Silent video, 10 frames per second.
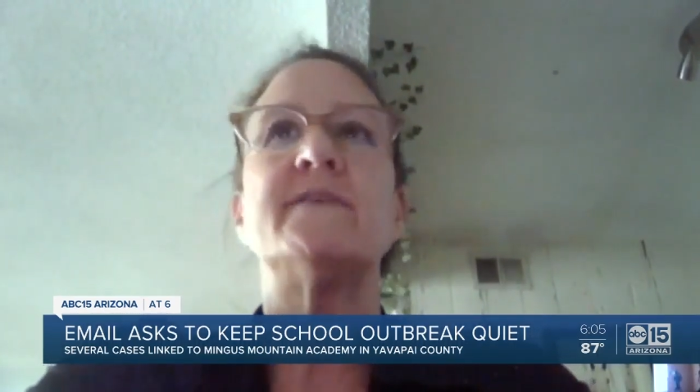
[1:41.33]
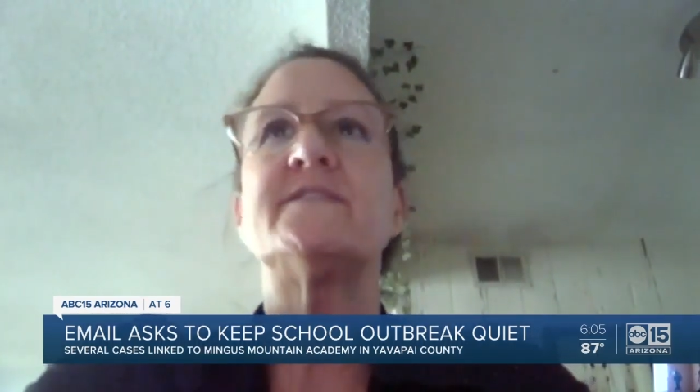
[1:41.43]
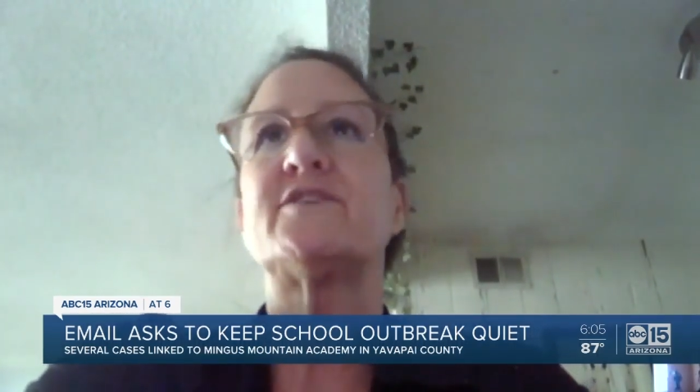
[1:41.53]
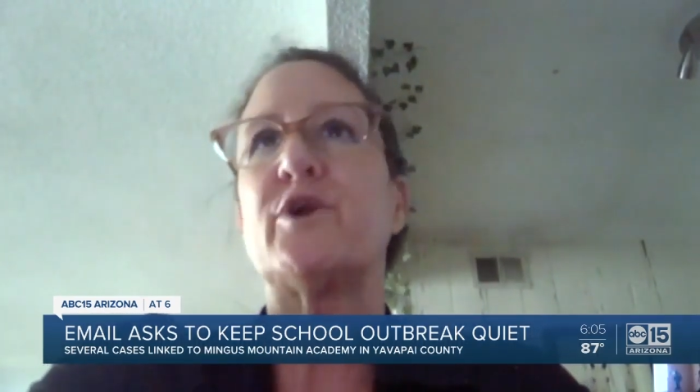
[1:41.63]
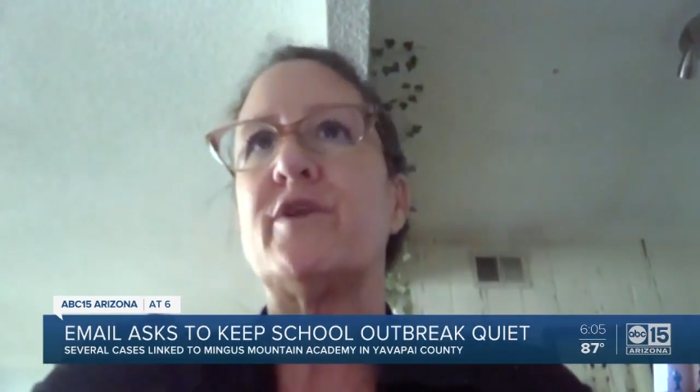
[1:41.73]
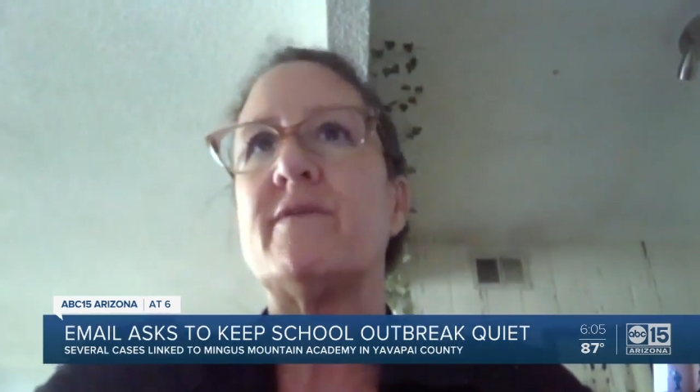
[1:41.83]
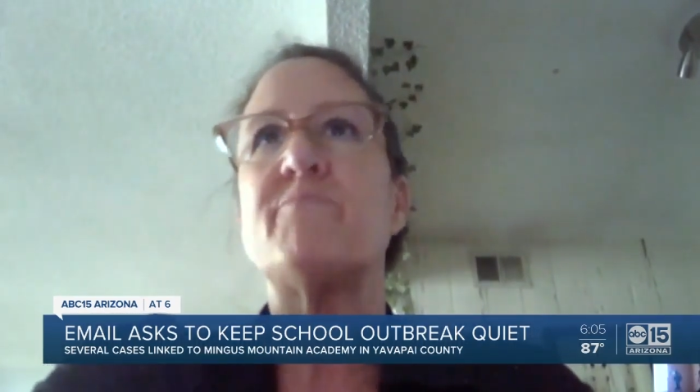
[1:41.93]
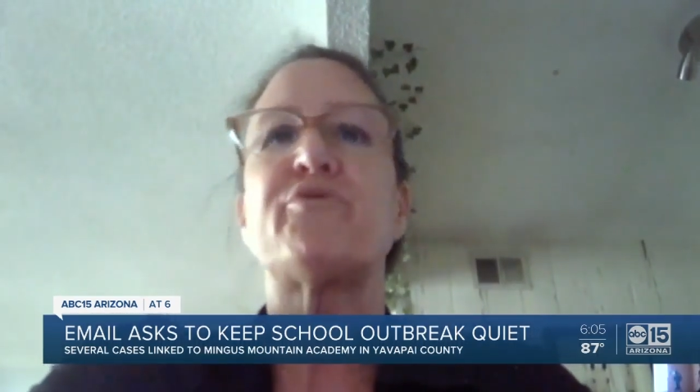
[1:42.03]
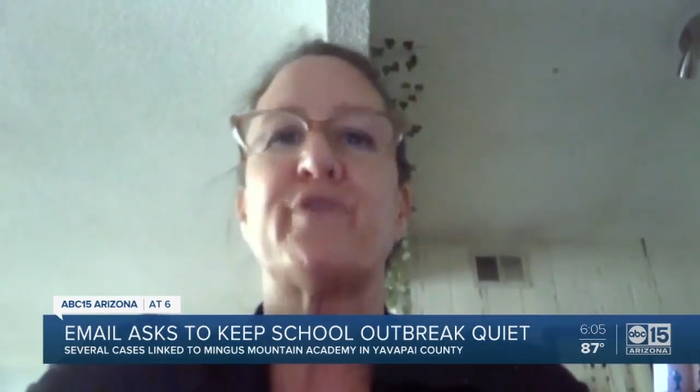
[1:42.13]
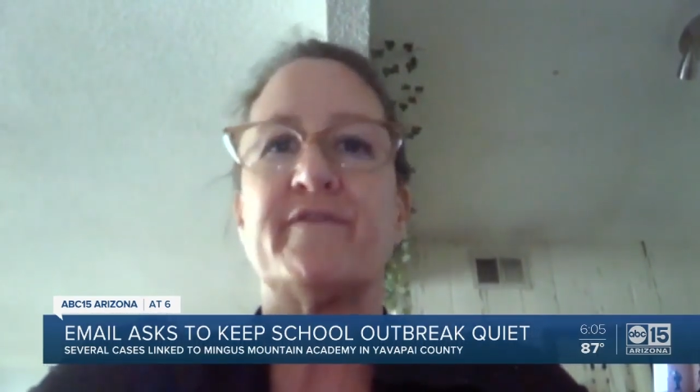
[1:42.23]
a
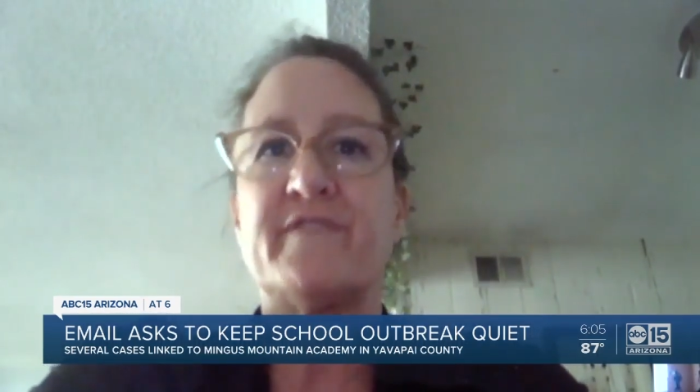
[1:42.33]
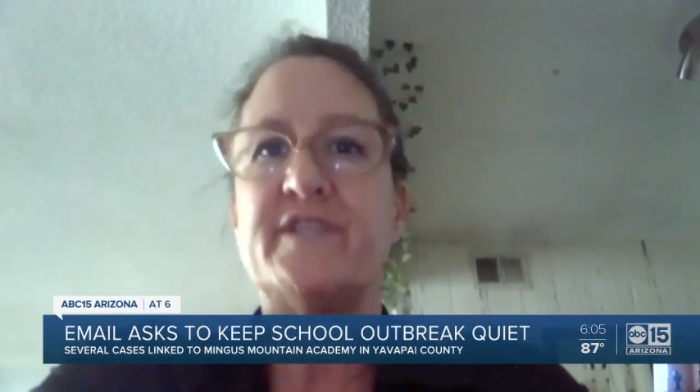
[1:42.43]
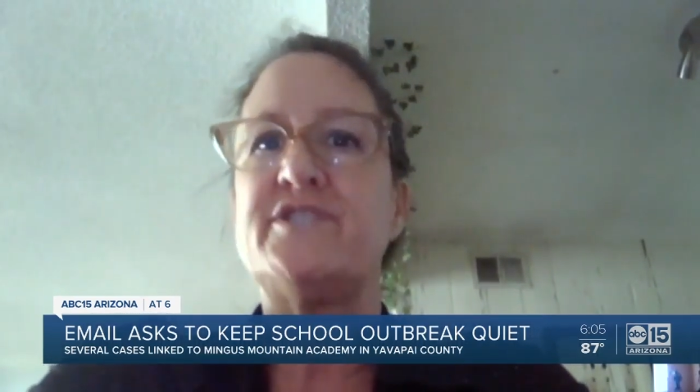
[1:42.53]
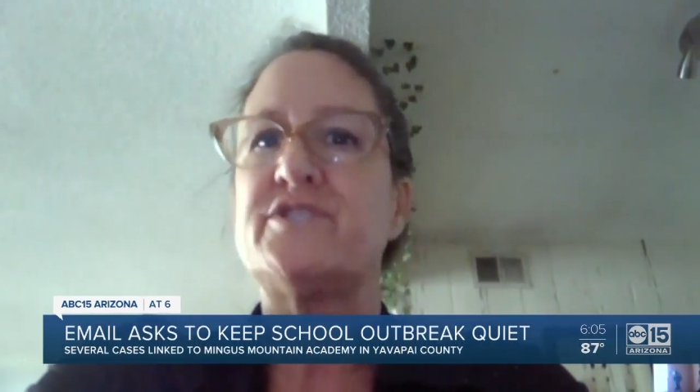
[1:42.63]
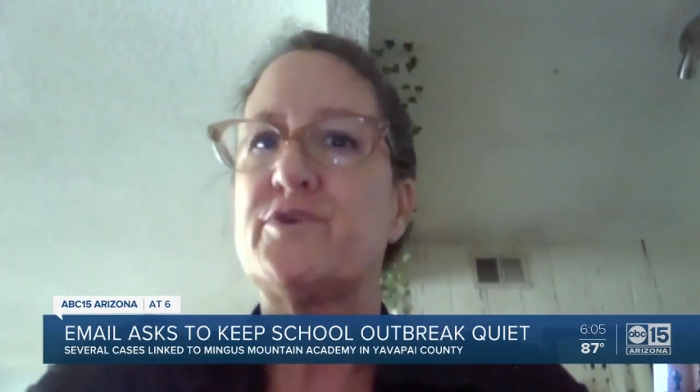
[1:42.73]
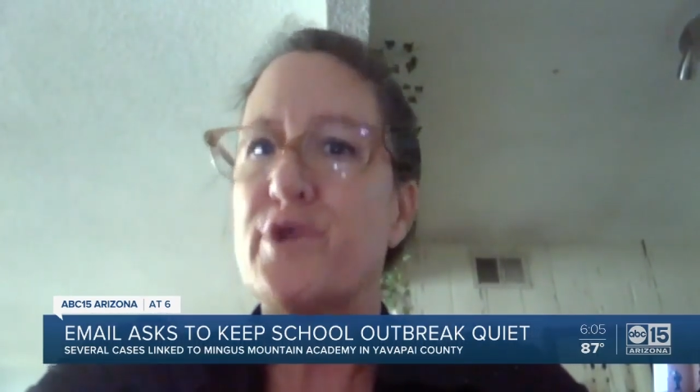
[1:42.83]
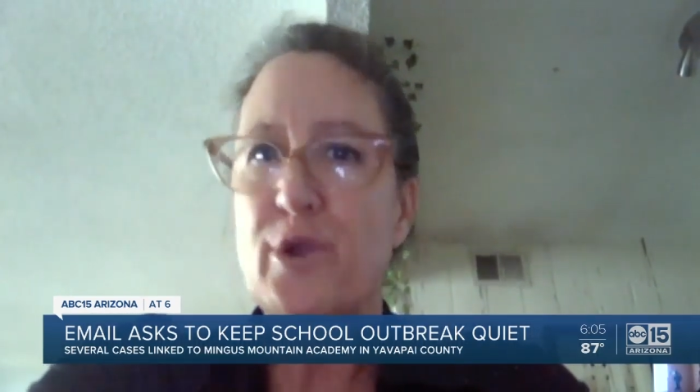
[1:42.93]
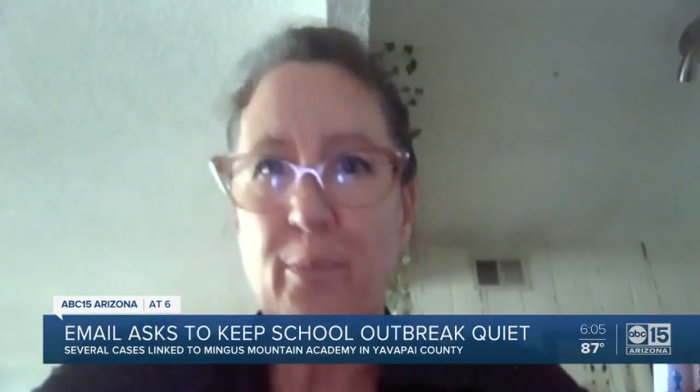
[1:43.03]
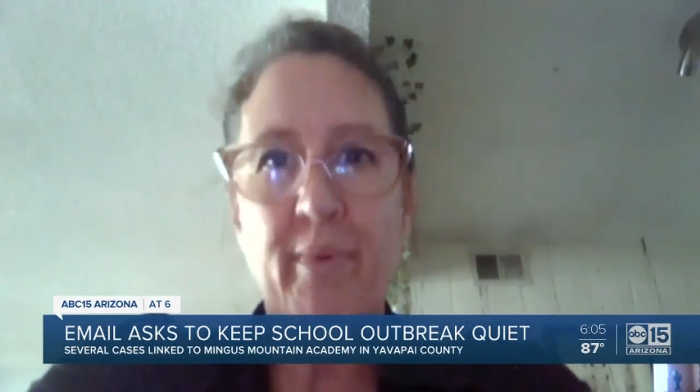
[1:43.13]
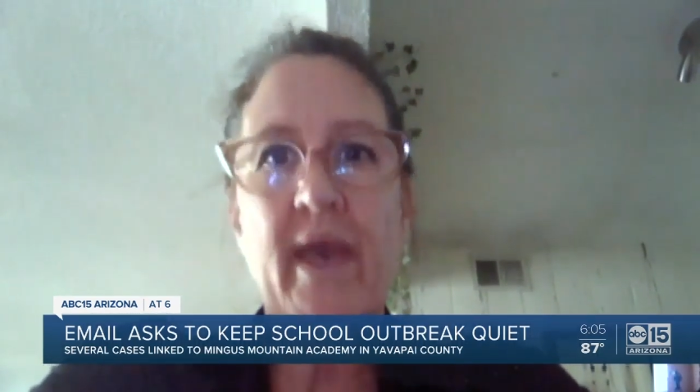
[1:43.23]
certain privileged
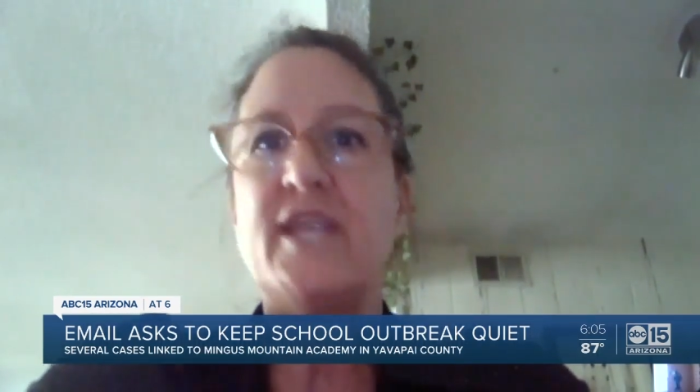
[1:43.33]
group